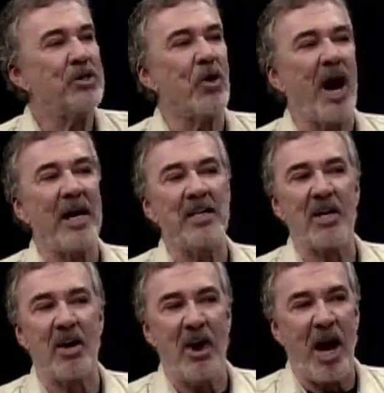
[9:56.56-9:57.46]
So I did
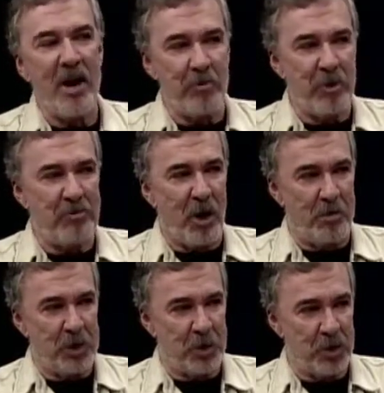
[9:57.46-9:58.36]
a live
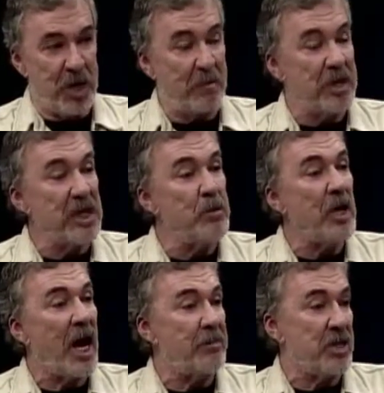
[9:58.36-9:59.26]
performance with him, and he
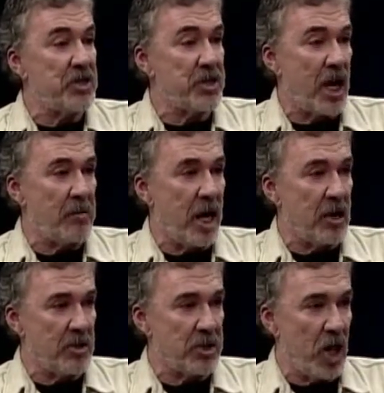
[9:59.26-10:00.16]
had been signed by
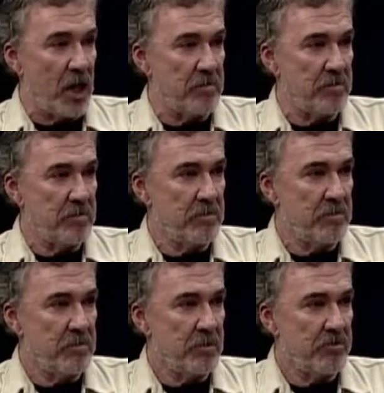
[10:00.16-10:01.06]
Elton John
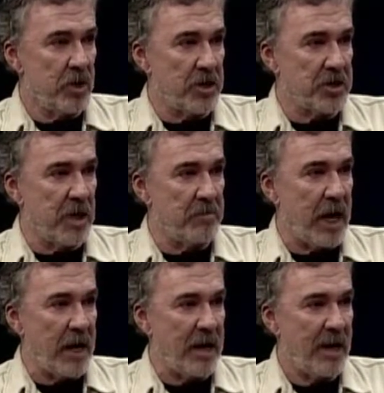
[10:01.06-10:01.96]
for his comeback.